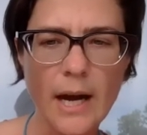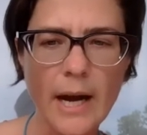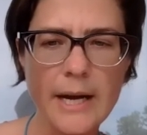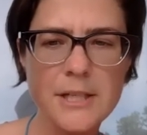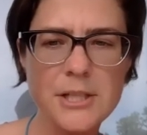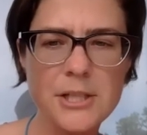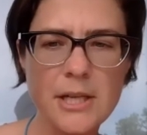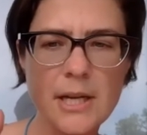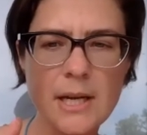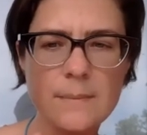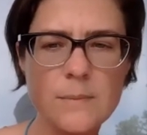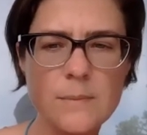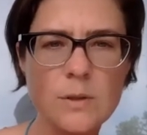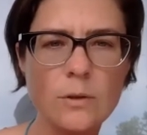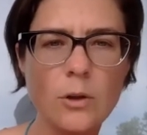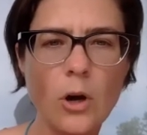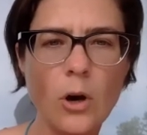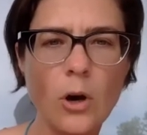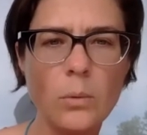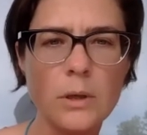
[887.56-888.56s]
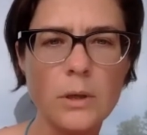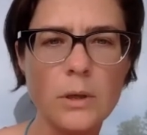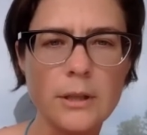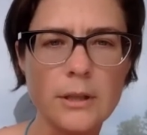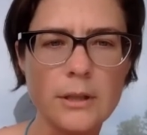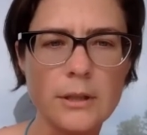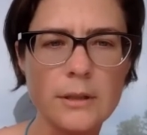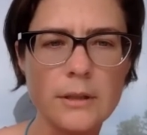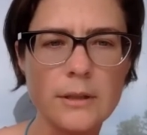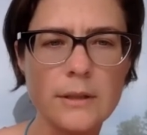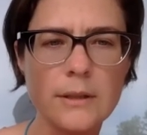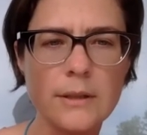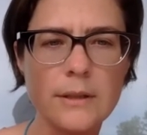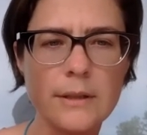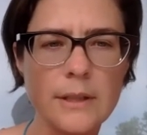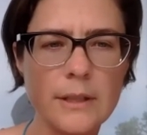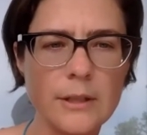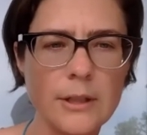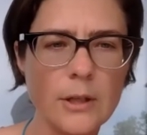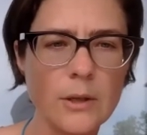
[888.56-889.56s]
IgMs lower,
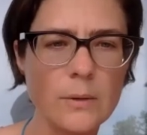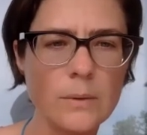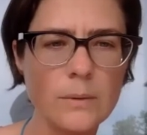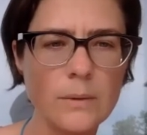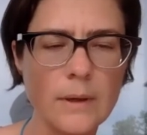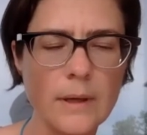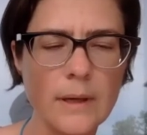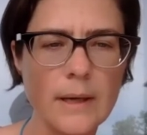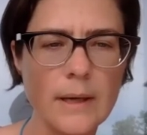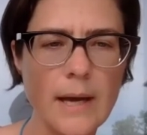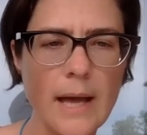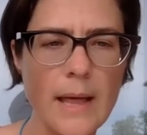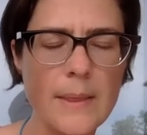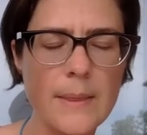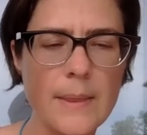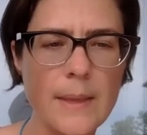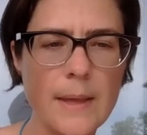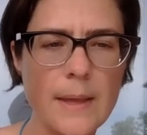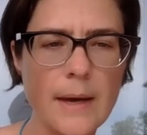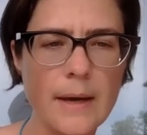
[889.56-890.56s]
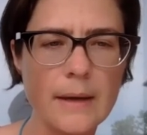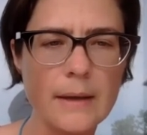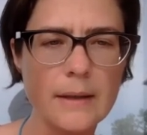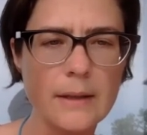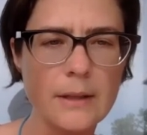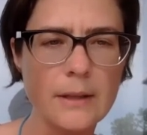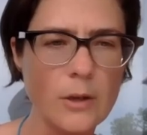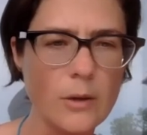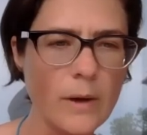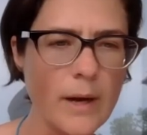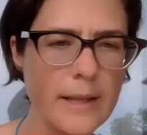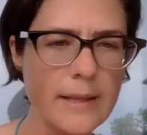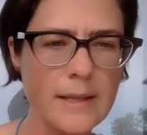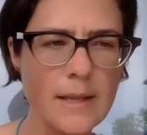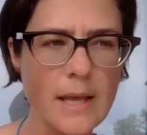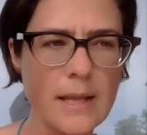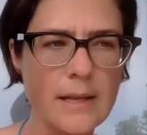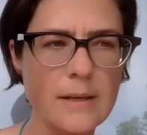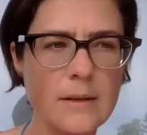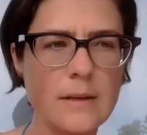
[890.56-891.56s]
you know, and mm -hmm. you know, and
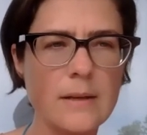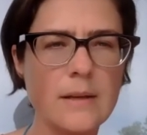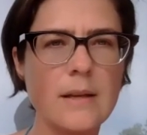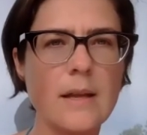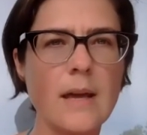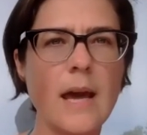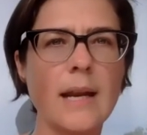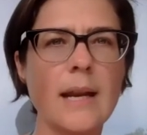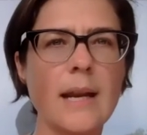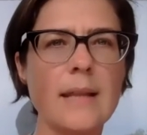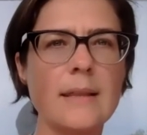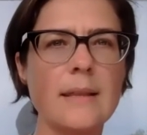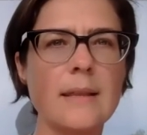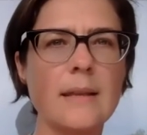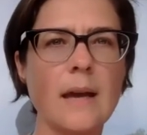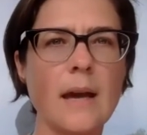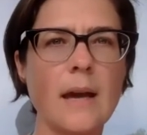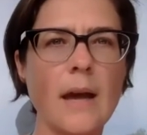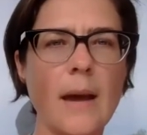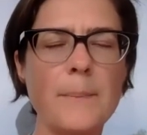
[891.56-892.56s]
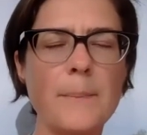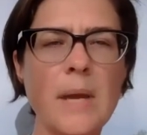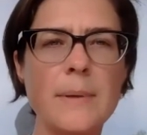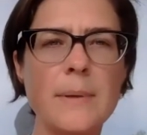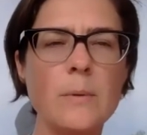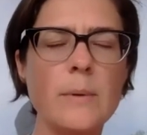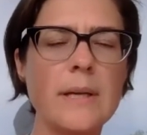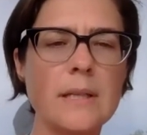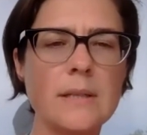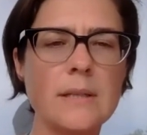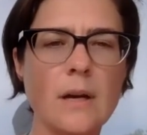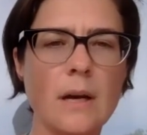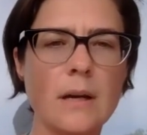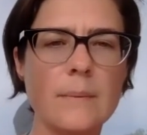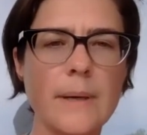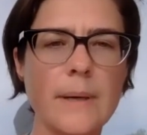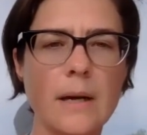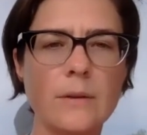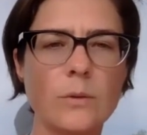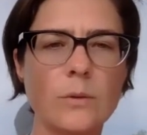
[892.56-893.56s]
and and I maybe we can talk prevent